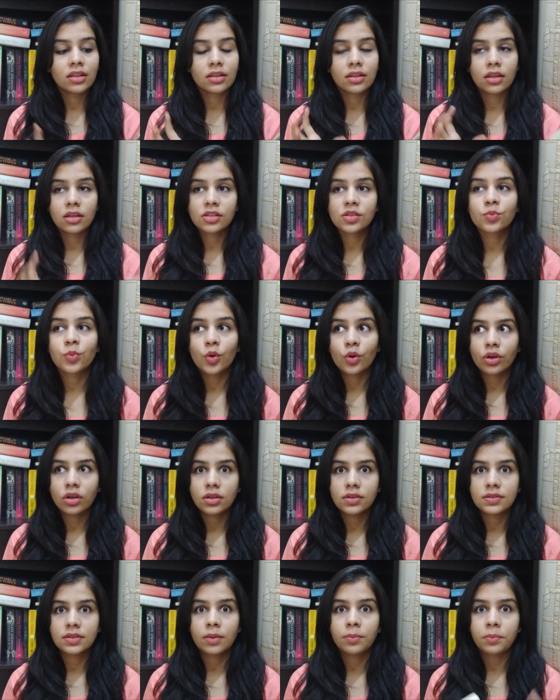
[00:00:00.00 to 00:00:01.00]
This book
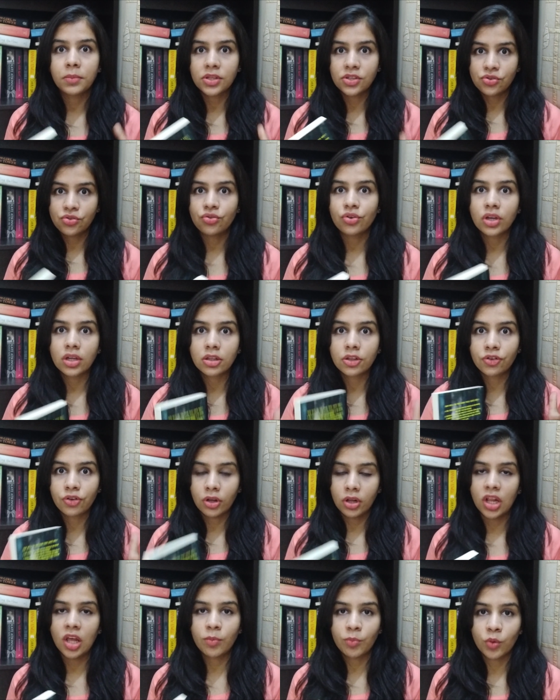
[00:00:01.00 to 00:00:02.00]
is a mystery
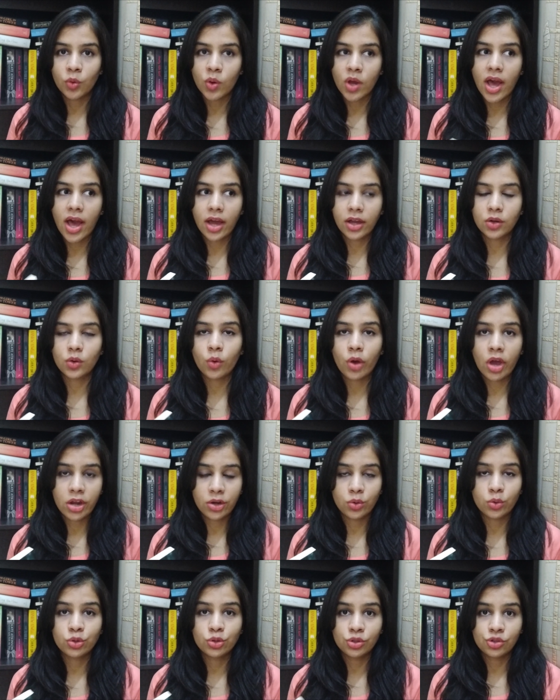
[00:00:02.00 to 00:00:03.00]
thriller book. I know I
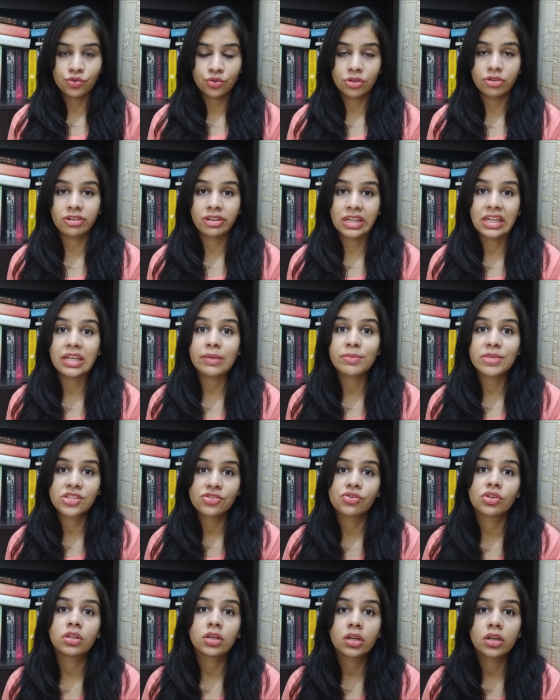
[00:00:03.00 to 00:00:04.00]
don't usually read
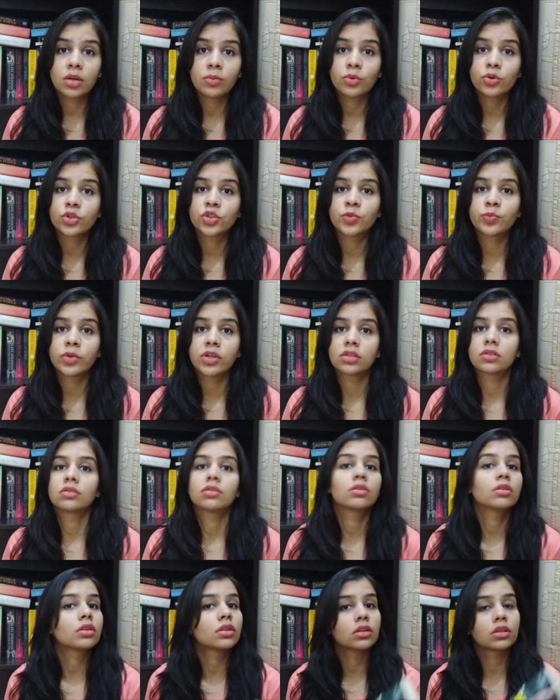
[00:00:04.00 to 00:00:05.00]
mystery thriller books, but
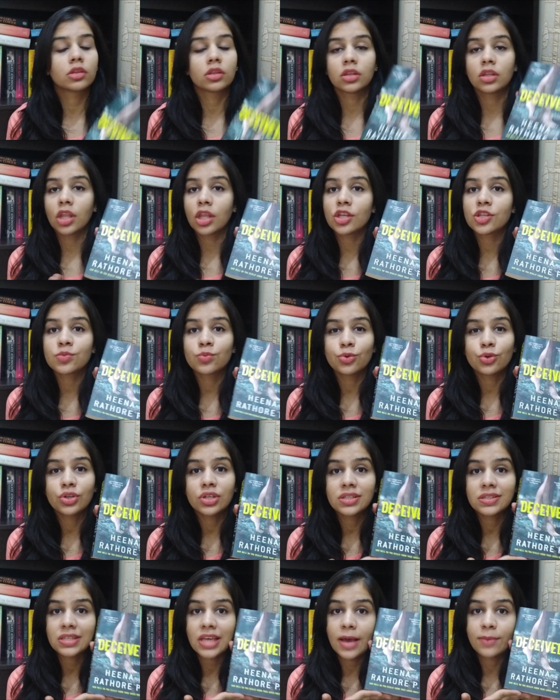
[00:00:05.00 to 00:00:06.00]
this book
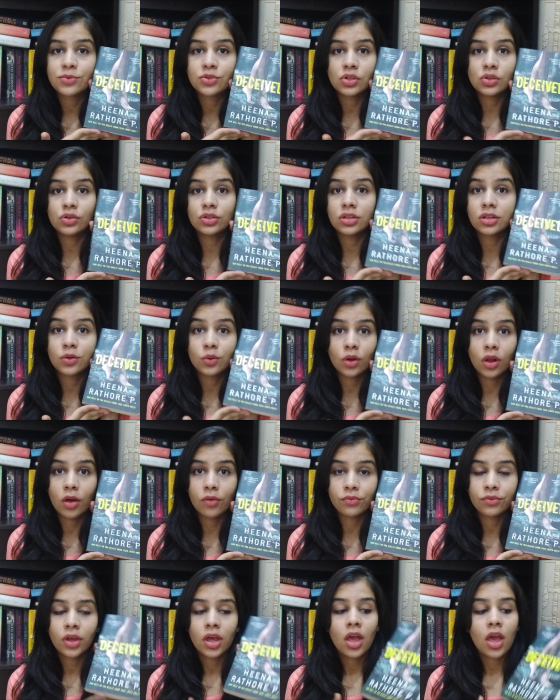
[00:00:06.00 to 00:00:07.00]
is absolutely to love.